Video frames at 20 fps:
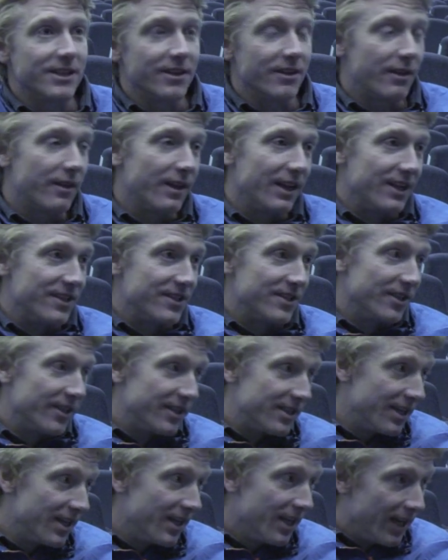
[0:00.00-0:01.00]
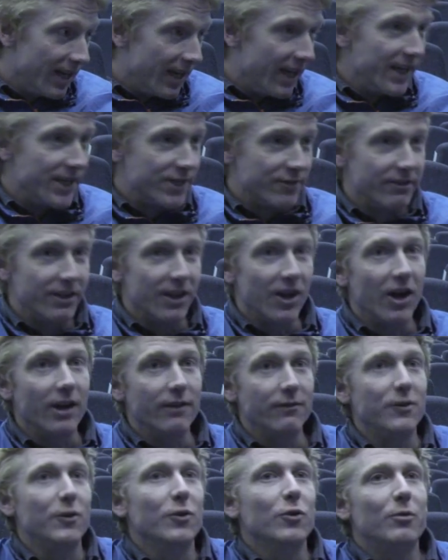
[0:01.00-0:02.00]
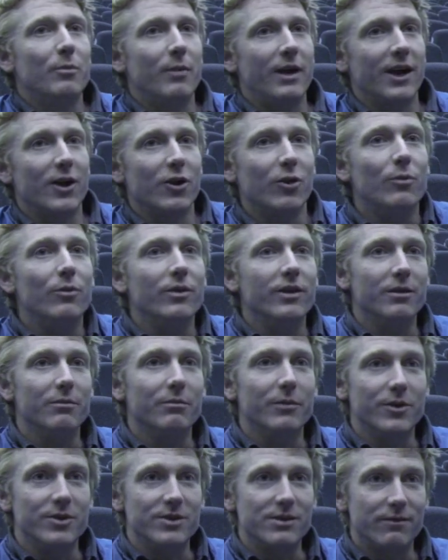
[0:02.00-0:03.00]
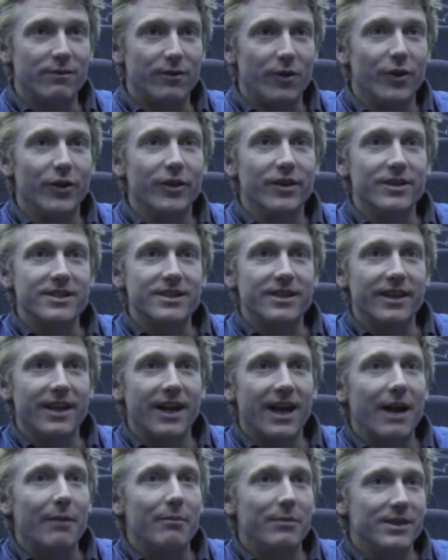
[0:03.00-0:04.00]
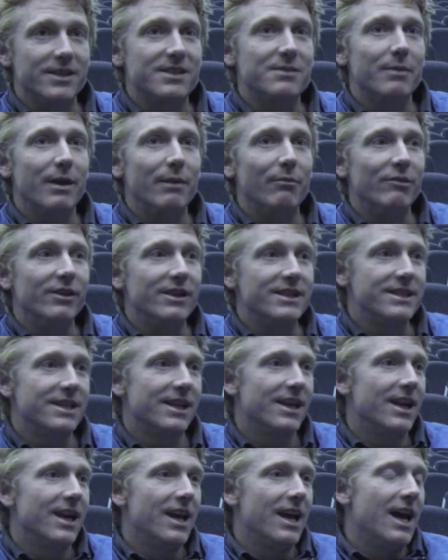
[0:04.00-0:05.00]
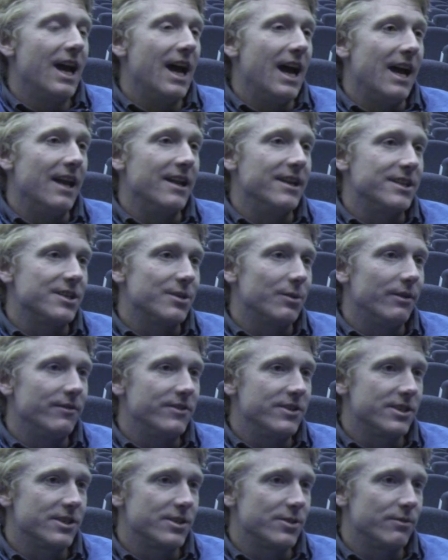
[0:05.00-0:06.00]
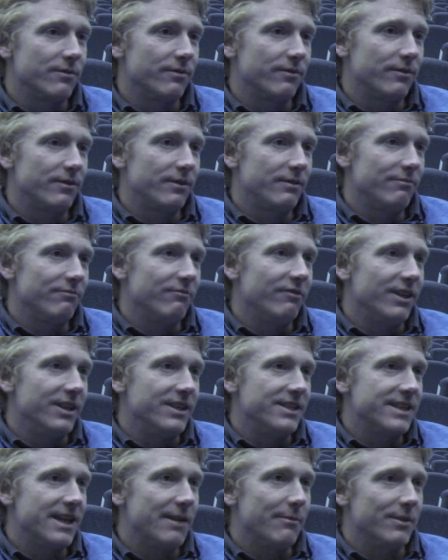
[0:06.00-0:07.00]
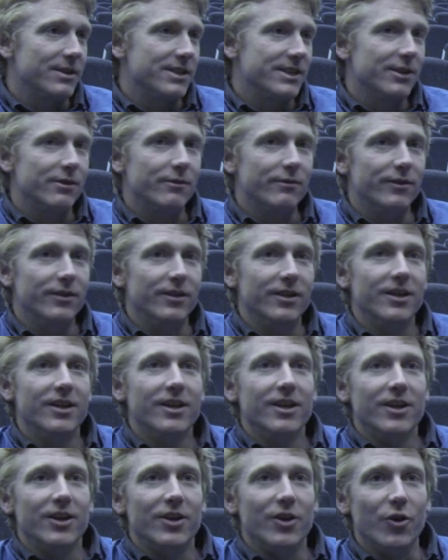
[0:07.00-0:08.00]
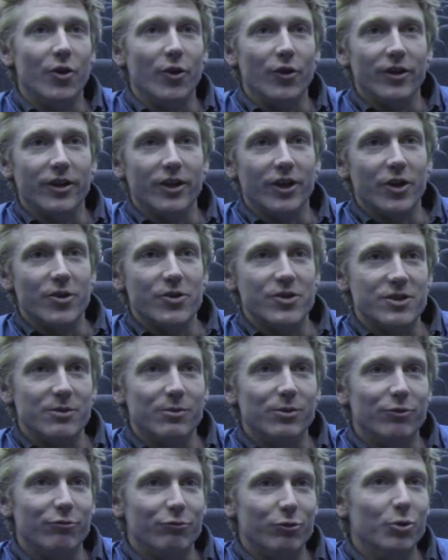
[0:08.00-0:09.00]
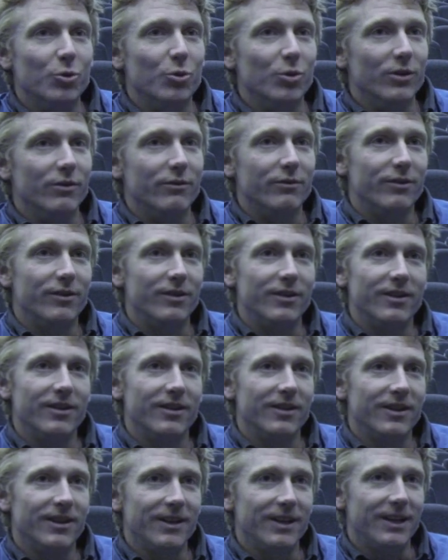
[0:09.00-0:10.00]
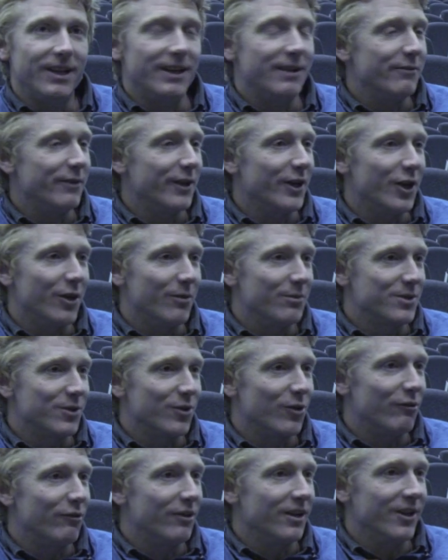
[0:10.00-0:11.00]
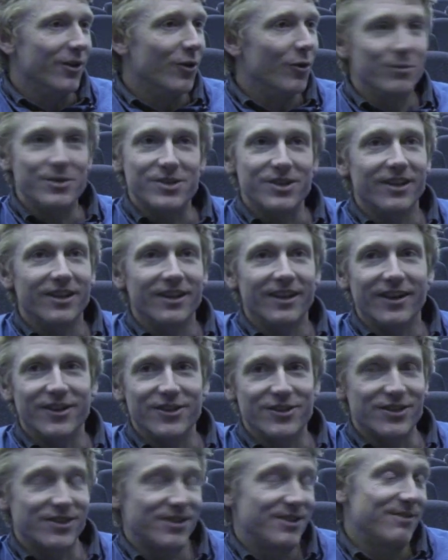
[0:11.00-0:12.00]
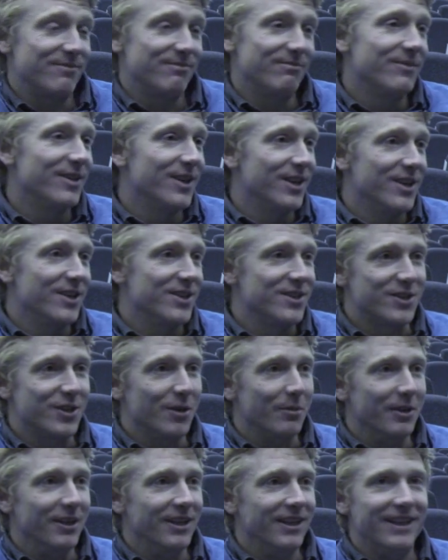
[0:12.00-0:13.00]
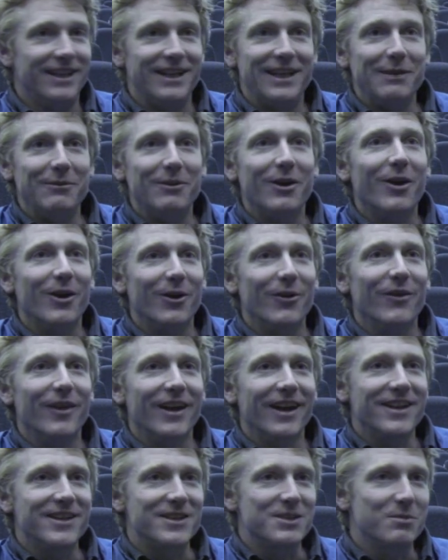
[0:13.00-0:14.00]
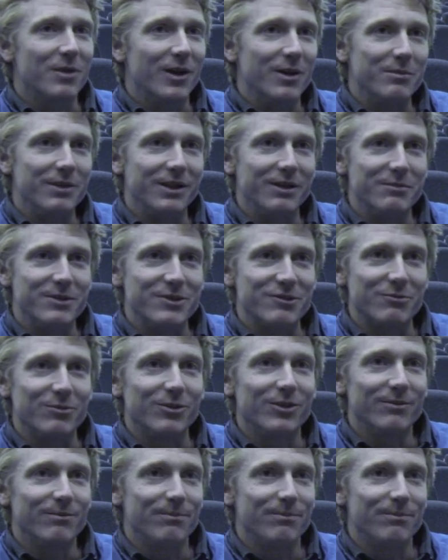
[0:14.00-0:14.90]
are the things that later in life you look back on with the most fondness and the happiest memories. And so I've just really set myself a non-negotiable rule of giving up's not really an option, and I just stubbornly keep going on that despite being miserable.